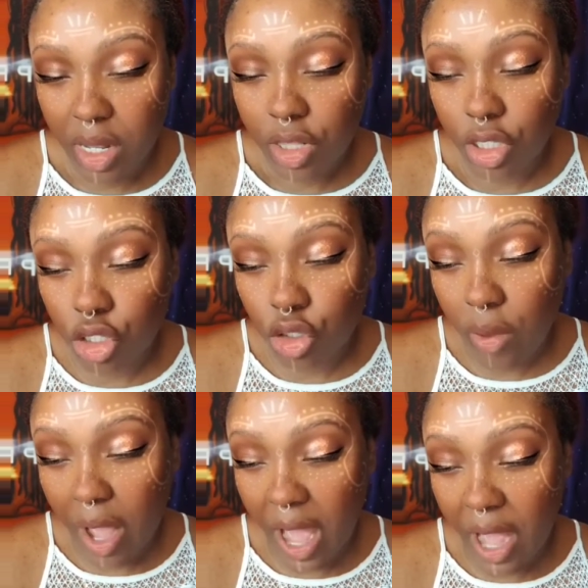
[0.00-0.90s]
The two
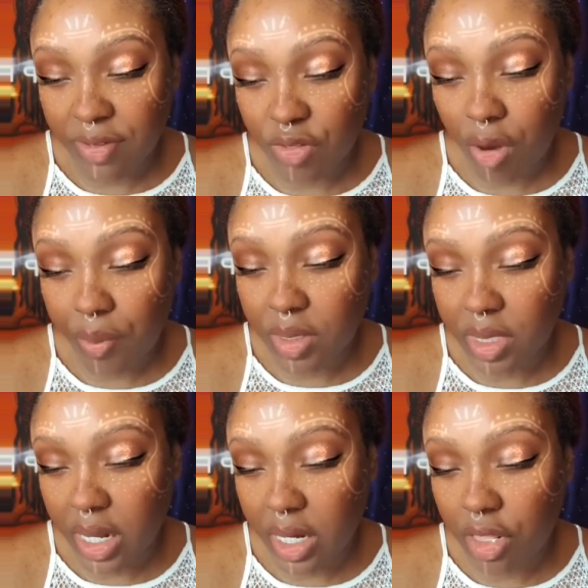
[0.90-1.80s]
halves
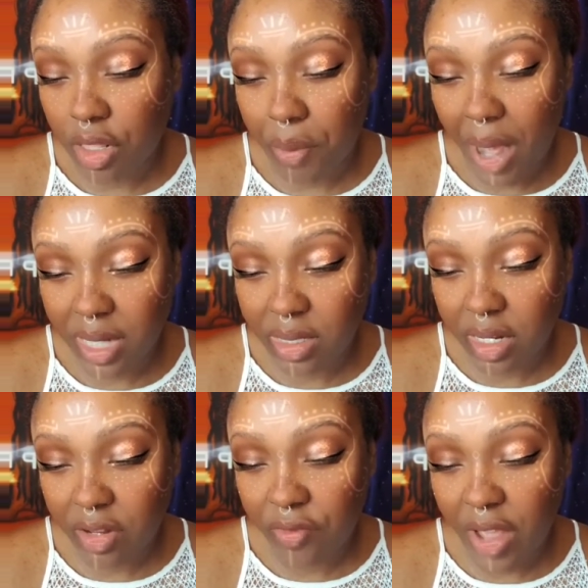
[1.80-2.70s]
represent the
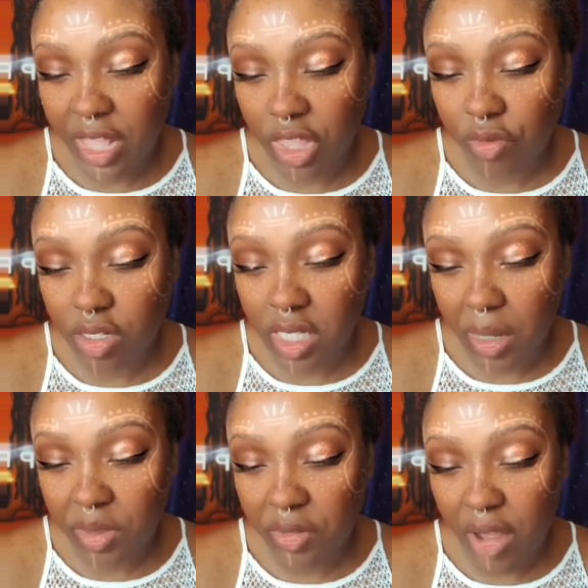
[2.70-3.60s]
positive and the
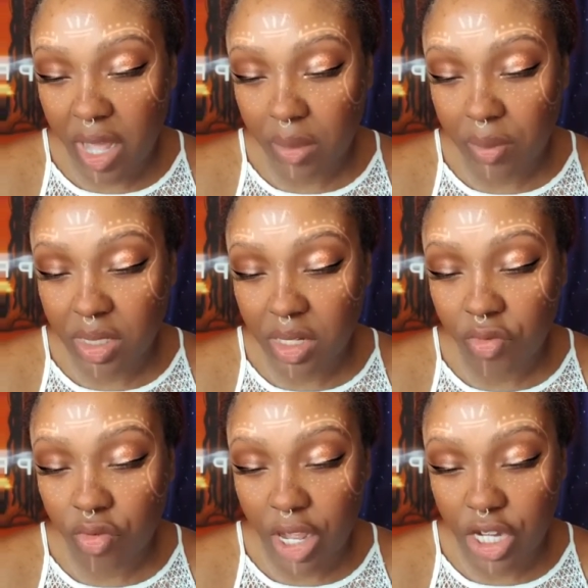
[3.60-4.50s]
receptive elements
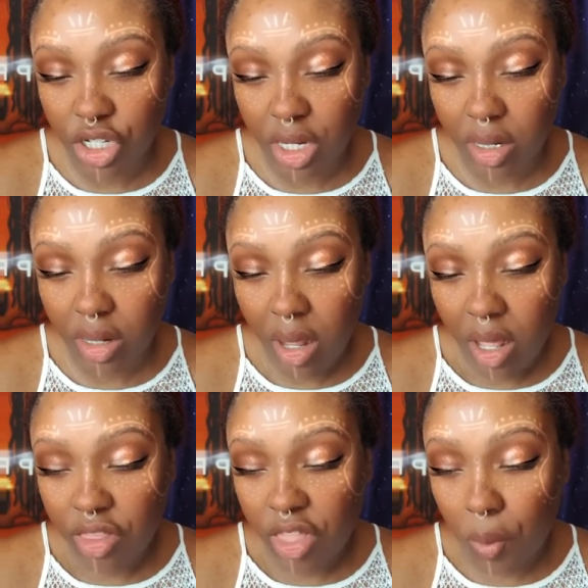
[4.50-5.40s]
of creation
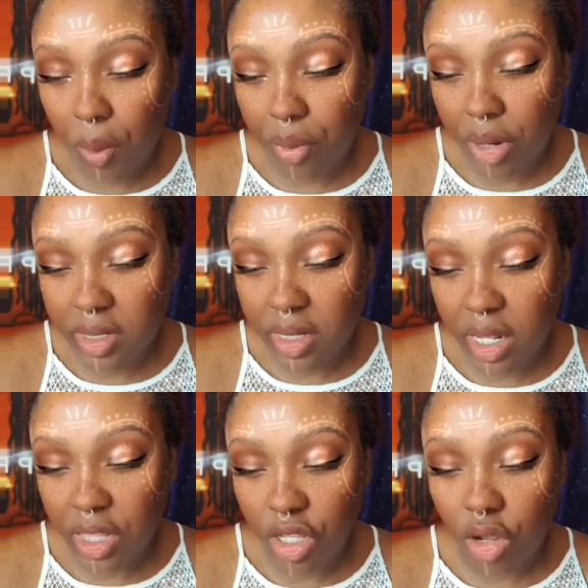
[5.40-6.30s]
that were present
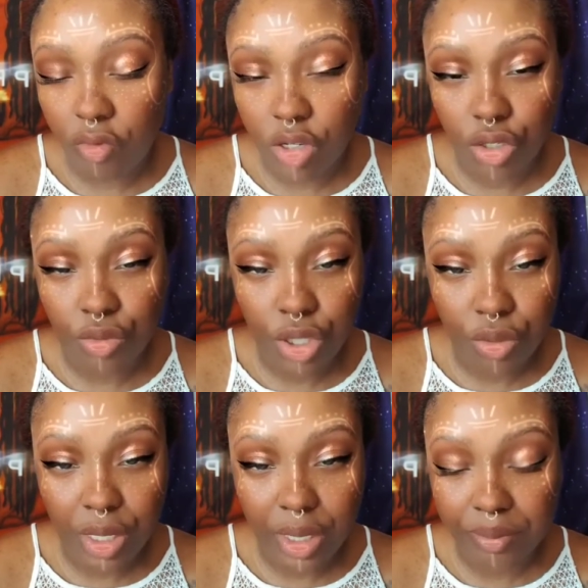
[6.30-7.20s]
in the original
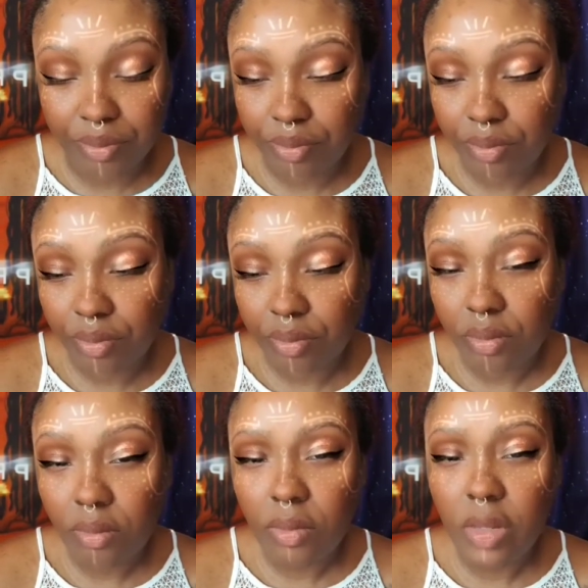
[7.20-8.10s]
unit.
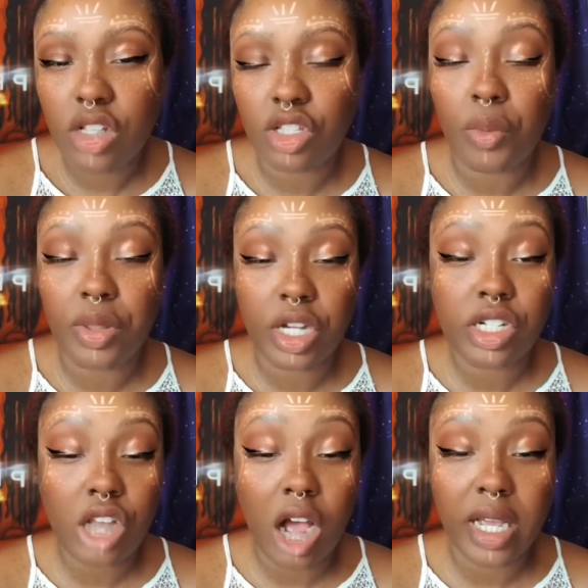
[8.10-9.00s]
So when they're
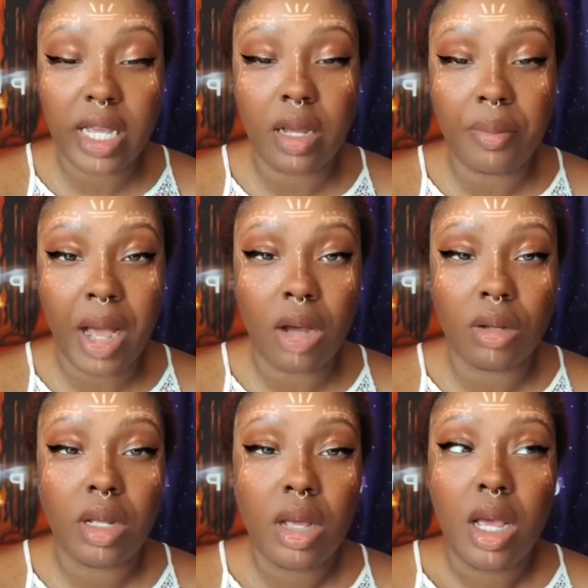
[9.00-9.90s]
talking
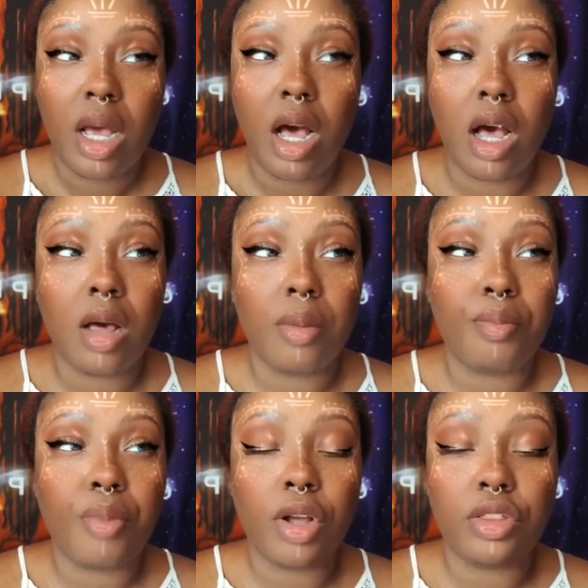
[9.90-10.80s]
about
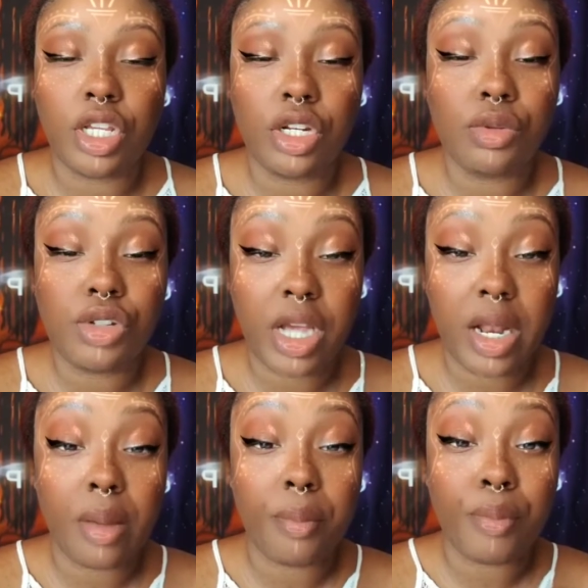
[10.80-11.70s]

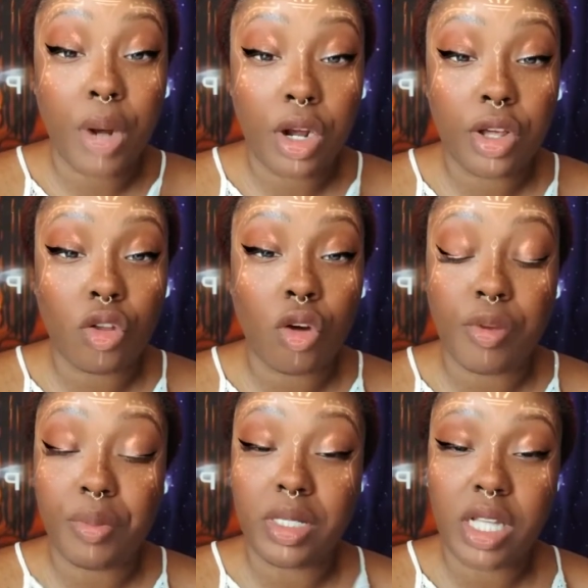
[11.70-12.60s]
parthenogenic birth or
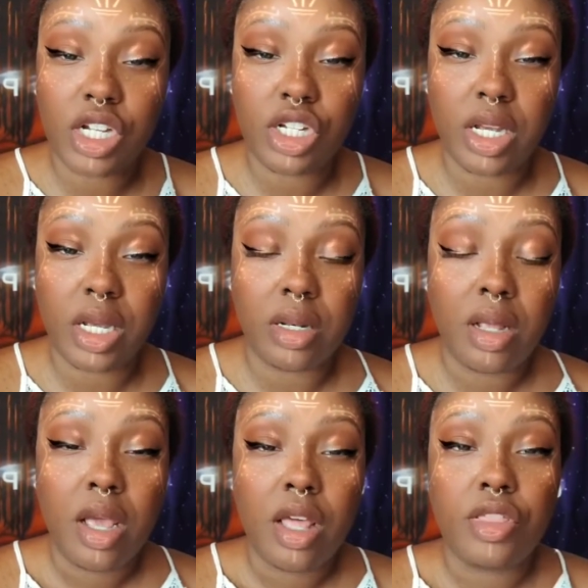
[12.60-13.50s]
reproduction,
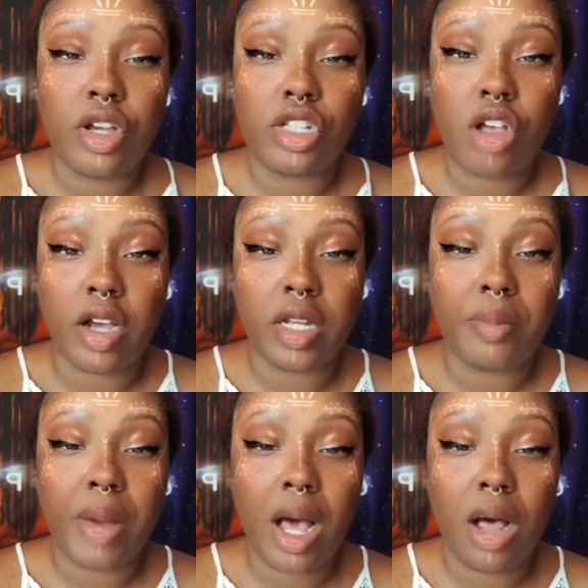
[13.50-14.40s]
they're talking
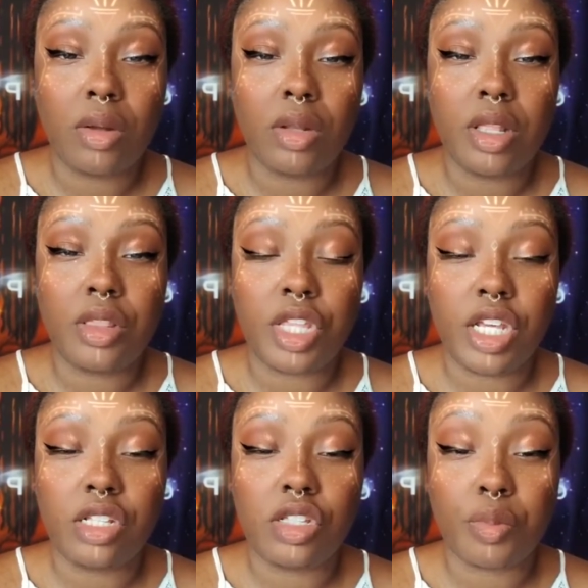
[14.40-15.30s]
about
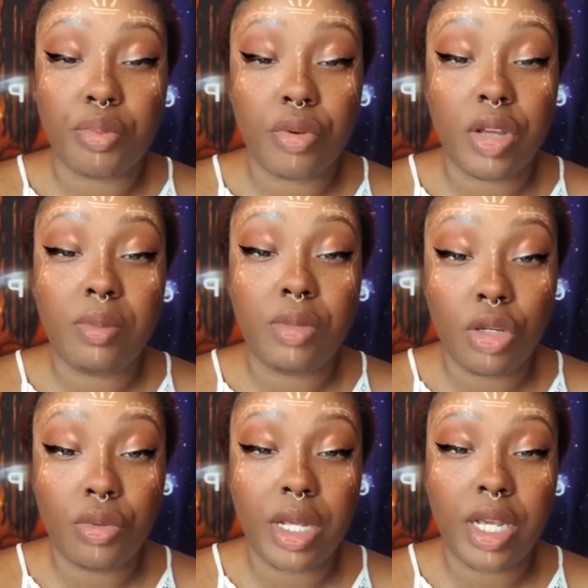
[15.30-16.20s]
the supreme
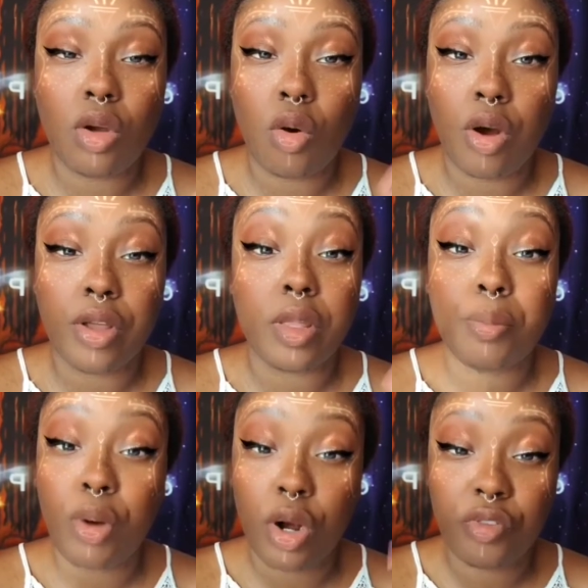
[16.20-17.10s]
unit or the
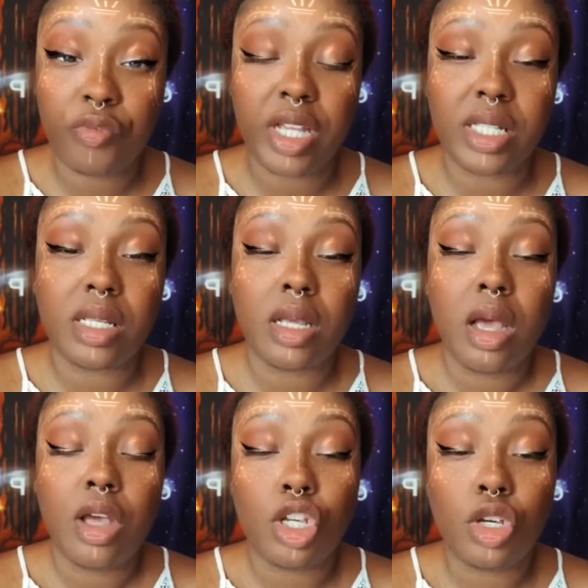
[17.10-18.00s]
perfect
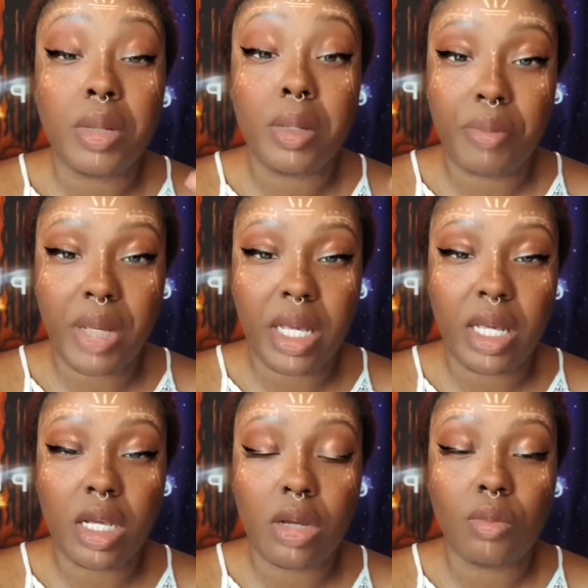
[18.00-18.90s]
human
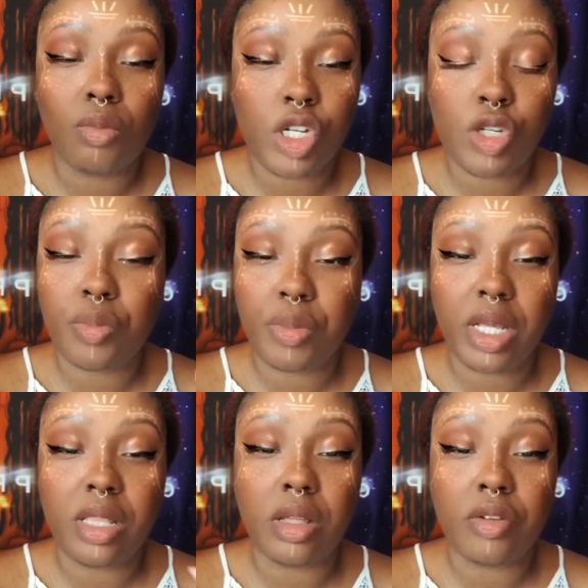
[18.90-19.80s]
being, which would
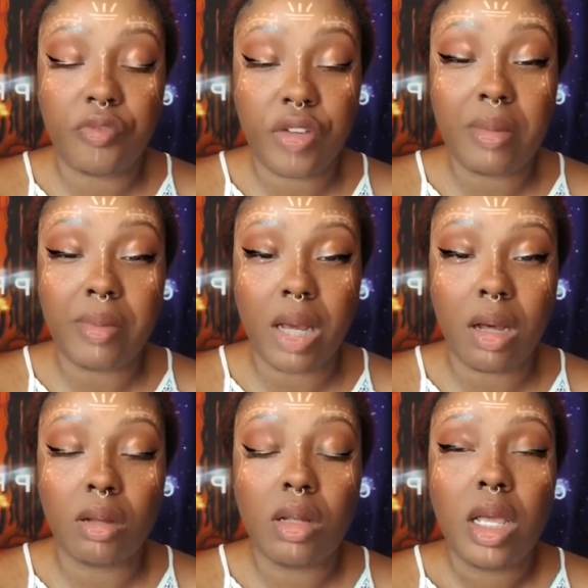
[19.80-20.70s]
be the
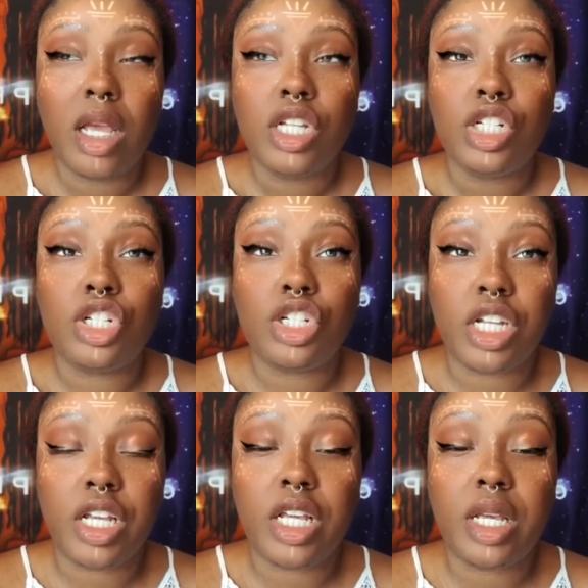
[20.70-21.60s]
female.
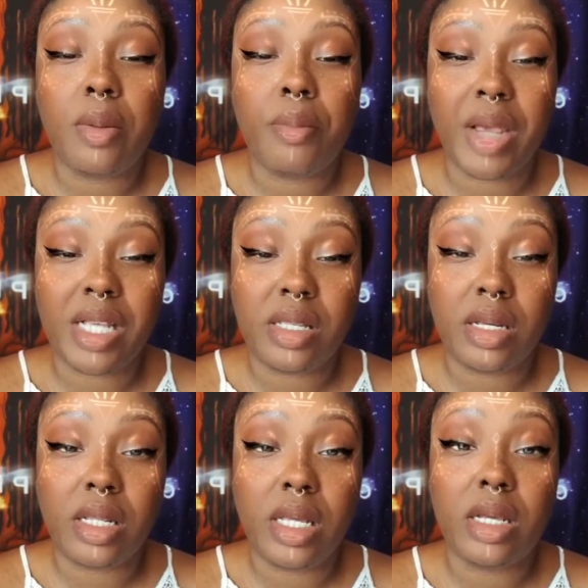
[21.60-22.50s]
She
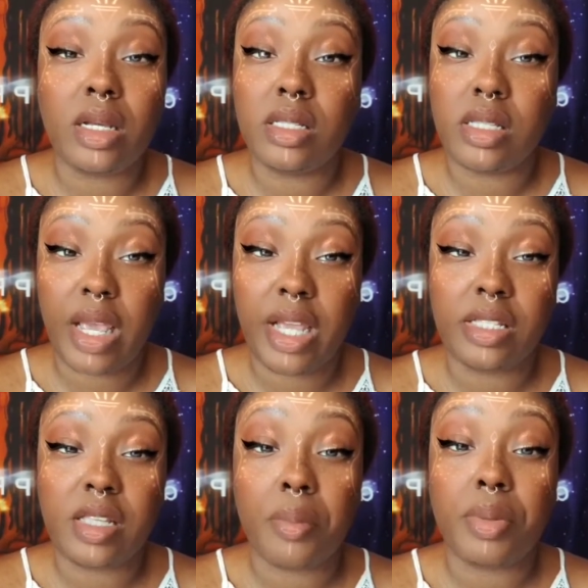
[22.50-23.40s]
basically
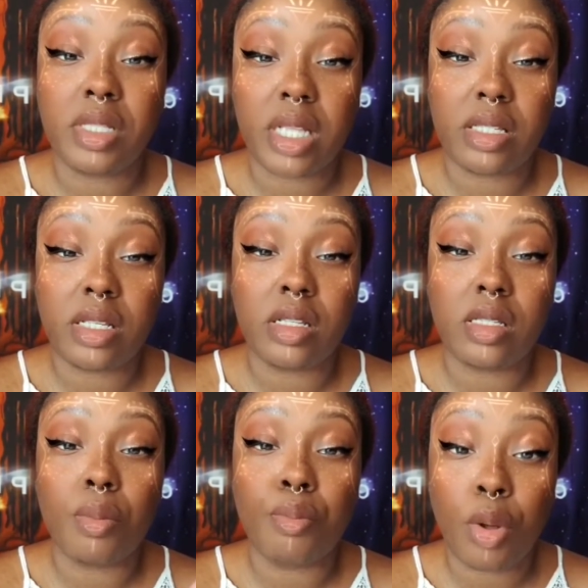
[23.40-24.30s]
contains and
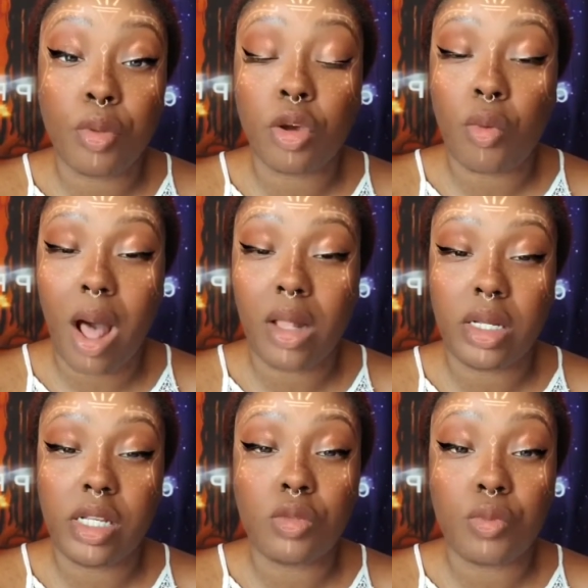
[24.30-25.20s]
possesses both
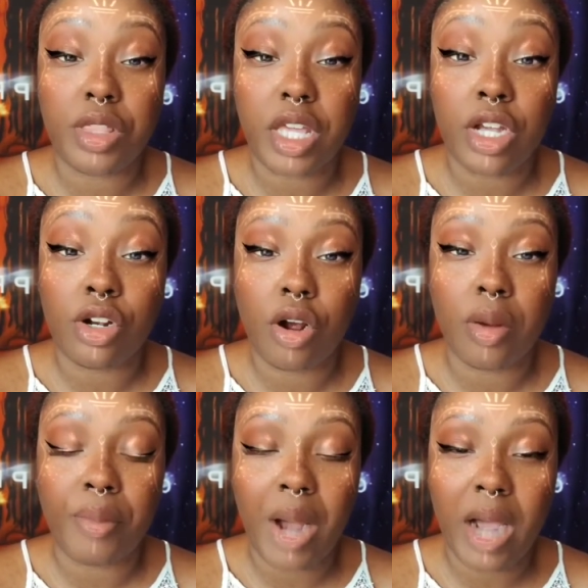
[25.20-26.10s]
qualities within her
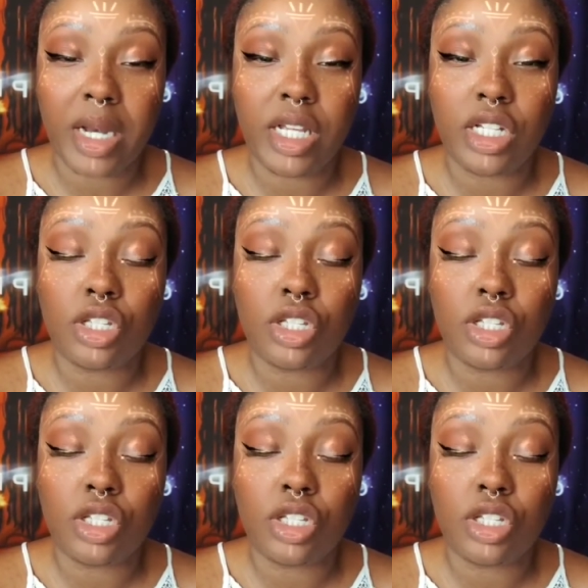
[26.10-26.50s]
body